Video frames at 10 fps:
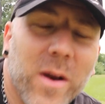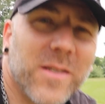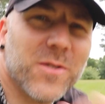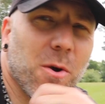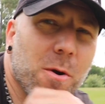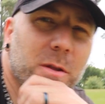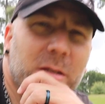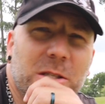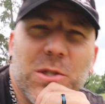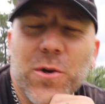When I started
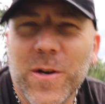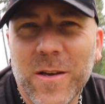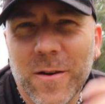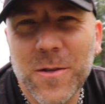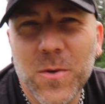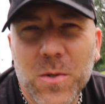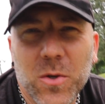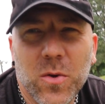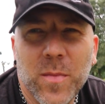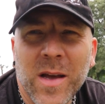this journey on
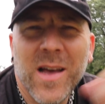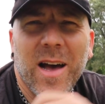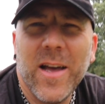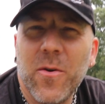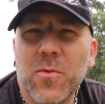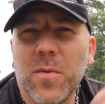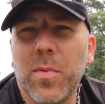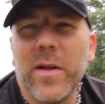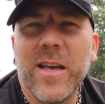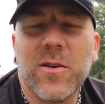YouTube, I owned a
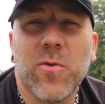Blade